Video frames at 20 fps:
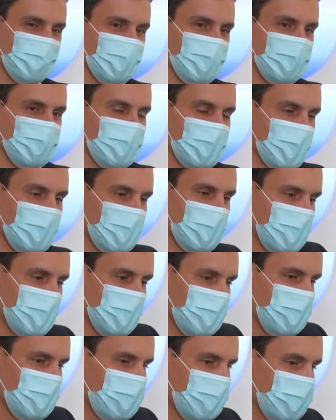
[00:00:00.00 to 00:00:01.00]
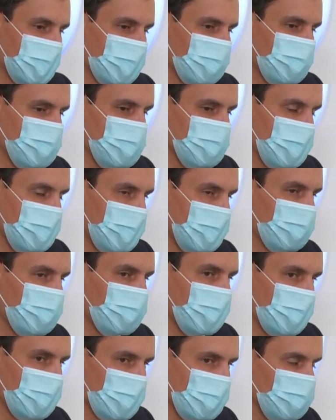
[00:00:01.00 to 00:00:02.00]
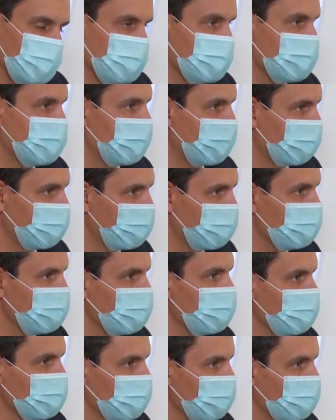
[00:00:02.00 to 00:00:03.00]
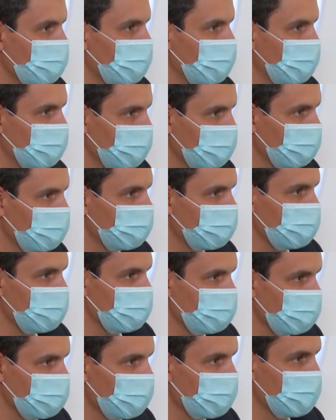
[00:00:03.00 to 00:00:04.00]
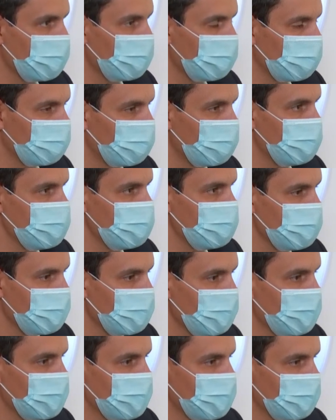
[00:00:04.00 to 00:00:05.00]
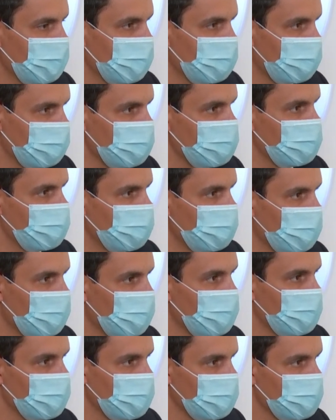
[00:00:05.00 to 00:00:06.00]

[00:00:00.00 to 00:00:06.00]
but I have to say I'm cautiously ambitious. So we're looking for a strong year for us across the board.